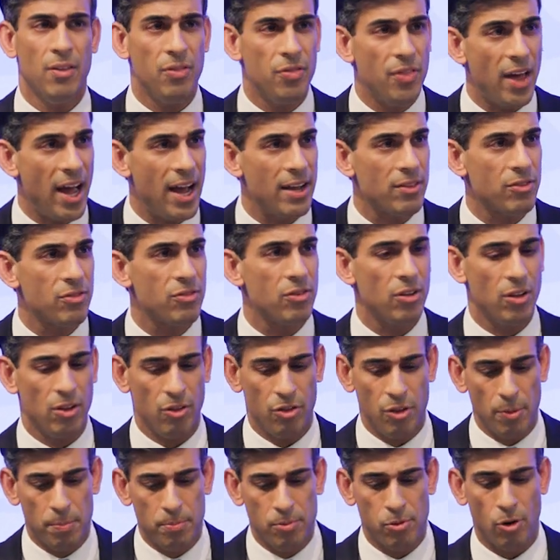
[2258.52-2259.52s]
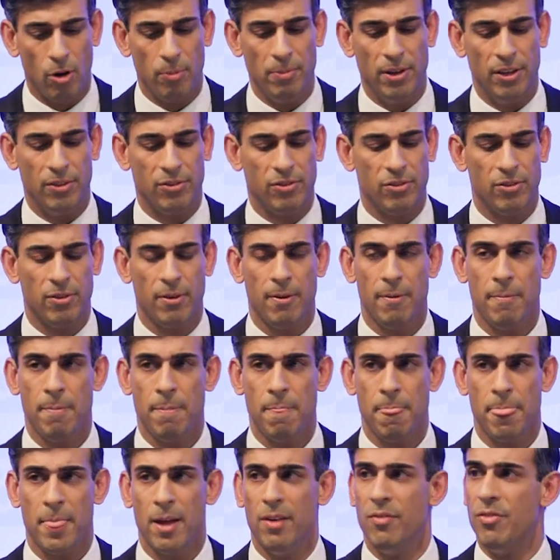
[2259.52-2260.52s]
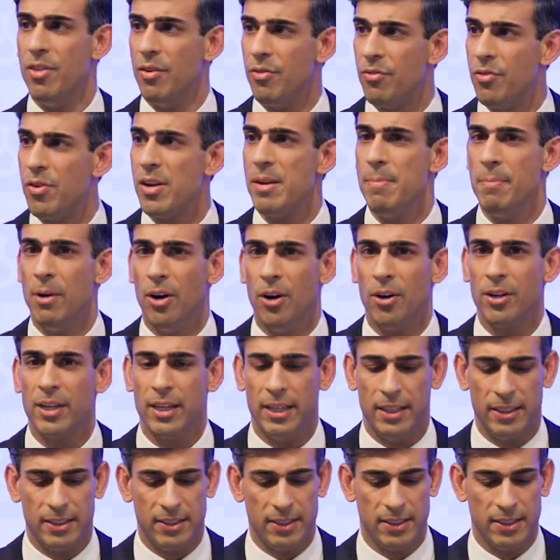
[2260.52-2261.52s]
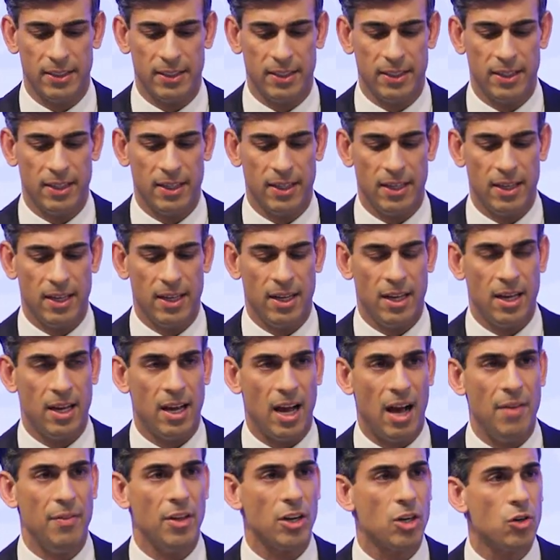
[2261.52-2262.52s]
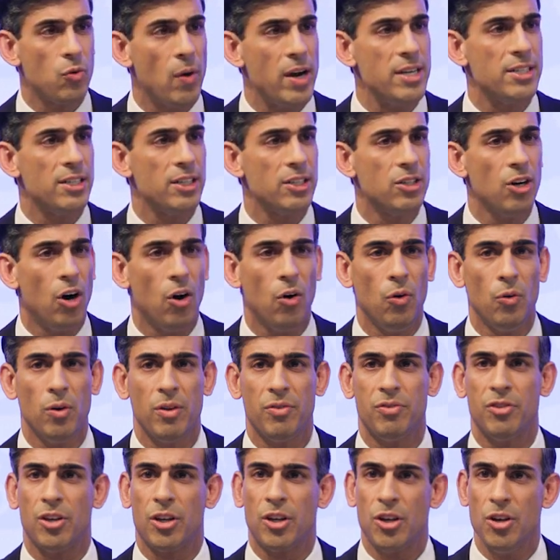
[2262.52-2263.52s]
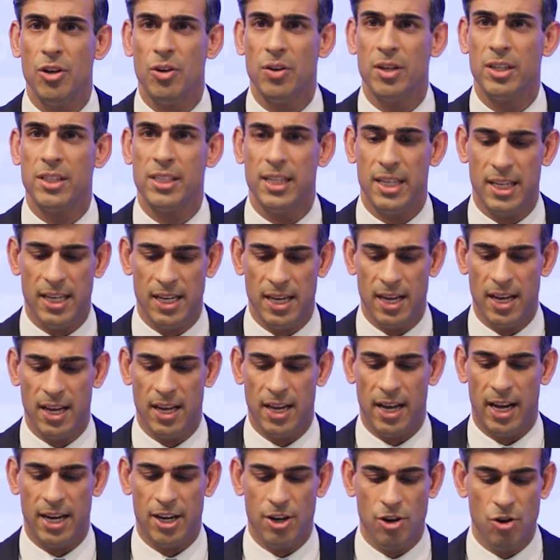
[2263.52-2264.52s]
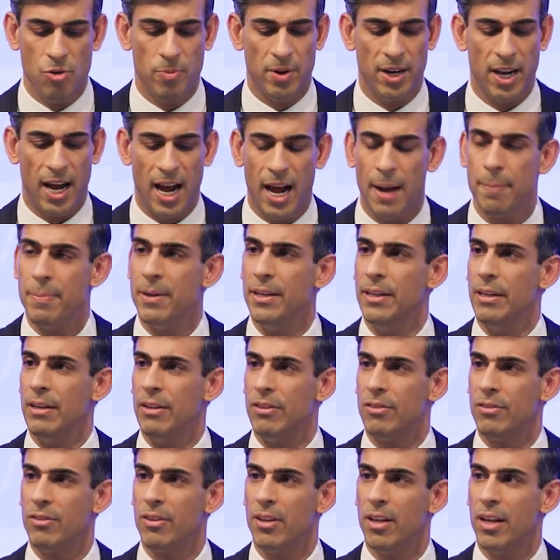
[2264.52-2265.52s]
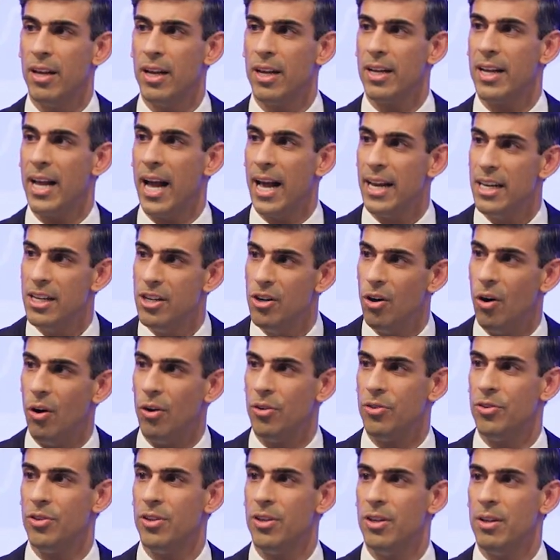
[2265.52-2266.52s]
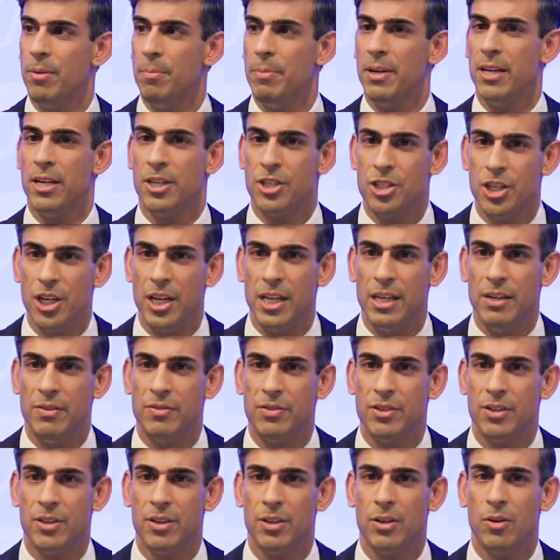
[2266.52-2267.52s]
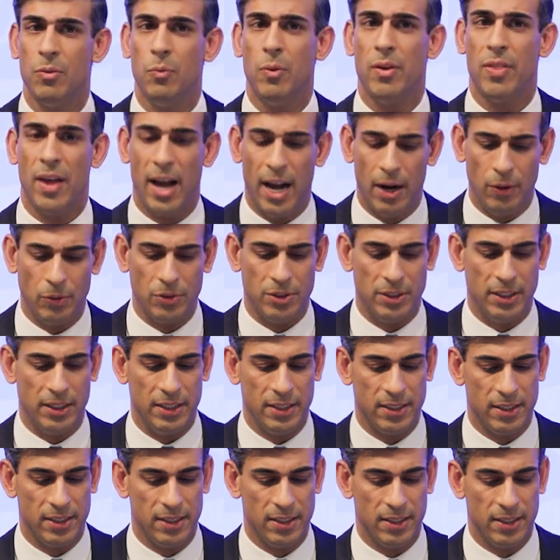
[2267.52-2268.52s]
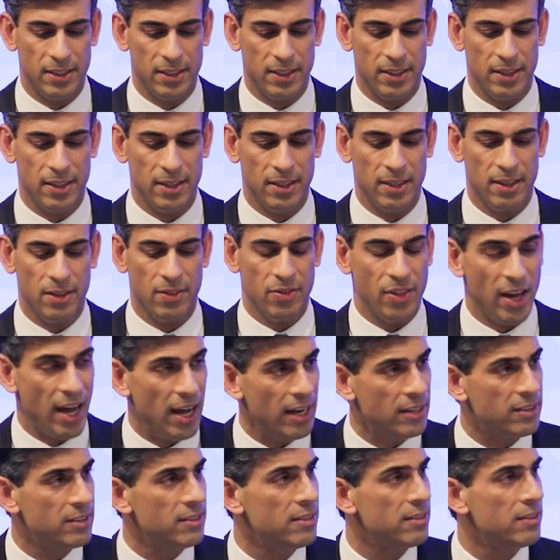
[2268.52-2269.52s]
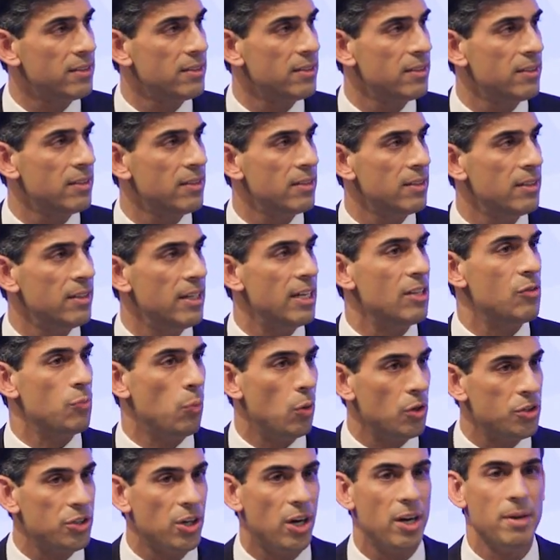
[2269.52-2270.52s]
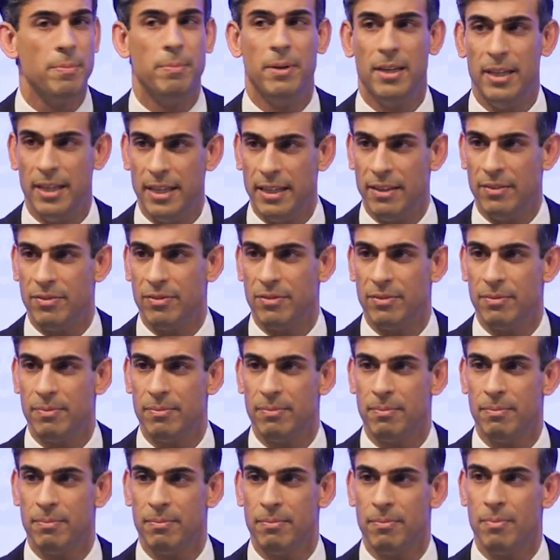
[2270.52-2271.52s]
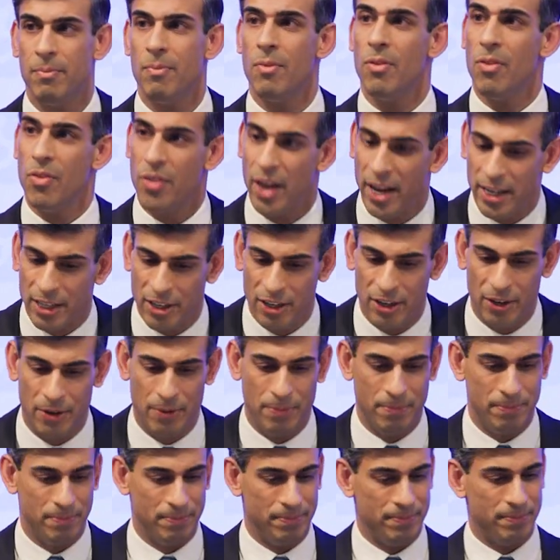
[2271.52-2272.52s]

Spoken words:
That's the promise of the free market. And the greater goal of security and human happiness cannot be achieved without it. That is what I believe. Thank you.